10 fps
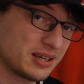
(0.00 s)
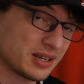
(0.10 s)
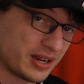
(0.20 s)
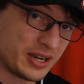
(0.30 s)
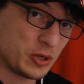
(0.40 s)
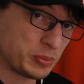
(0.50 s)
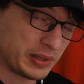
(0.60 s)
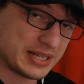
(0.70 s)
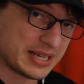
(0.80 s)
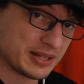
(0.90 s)
guy who
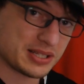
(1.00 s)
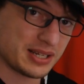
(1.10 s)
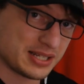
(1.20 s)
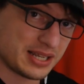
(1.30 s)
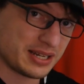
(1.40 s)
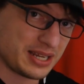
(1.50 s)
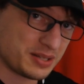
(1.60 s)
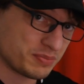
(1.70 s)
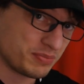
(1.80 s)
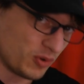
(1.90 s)
plays outside centre.
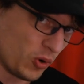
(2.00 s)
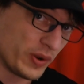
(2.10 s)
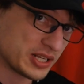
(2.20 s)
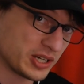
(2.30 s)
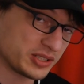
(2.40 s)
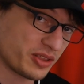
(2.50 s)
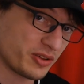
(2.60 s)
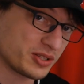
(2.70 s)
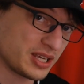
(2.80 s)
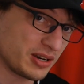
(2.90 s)
He's always got the
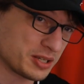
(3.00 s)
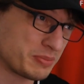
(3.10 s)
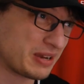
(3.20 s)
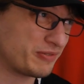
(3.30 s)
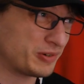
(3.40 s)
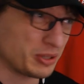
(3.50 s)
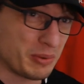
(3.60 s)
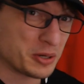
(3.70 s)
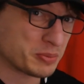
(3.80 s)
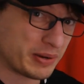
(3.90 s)
thirteen on his back for the
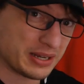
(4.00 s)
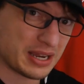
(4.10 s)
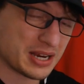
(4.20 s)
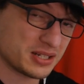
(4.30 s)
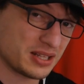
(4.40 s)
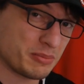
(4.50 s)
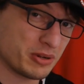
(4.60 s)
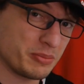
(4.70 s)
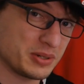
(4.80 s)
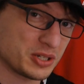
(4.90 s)
most part. Occasionally they
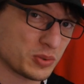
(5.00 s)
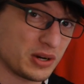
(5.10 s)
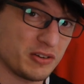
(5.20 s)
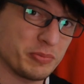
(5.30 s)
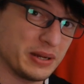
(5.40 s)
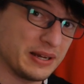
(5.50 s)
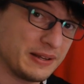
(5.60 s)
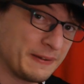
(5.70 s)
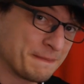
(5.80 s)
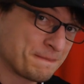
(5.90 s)
put him into twelve, but
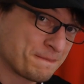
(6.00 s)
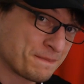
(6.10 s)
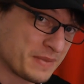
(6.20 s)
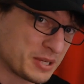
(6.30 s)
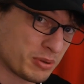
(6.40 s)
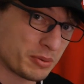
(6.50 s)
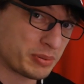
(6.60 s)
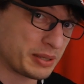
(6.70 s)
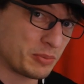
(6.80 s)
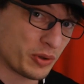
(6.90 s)
he's probably
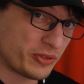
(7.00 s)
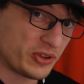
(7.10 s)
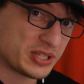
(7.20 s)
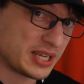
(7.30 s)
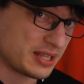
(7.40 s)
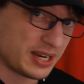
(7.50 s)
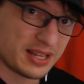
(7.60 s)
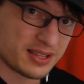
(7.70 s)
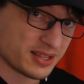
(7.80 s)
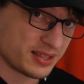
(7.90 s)
played more thirteen than
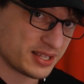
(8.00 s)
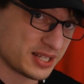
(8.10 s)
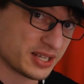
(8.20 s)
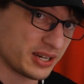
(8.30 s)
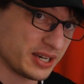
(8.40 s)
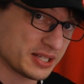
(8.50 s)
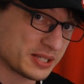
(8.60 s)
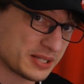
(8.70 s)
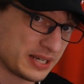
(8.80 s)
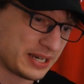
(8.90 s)
any of these other
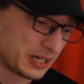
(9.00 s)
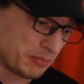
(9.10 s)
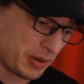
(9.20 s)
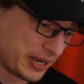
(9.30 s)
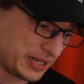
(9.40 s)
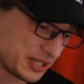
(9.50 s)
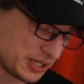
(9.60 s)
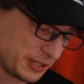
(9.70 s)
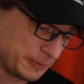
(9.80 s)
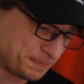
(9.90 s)
guys uh, combined,
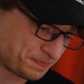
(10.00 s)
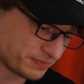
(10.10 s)
so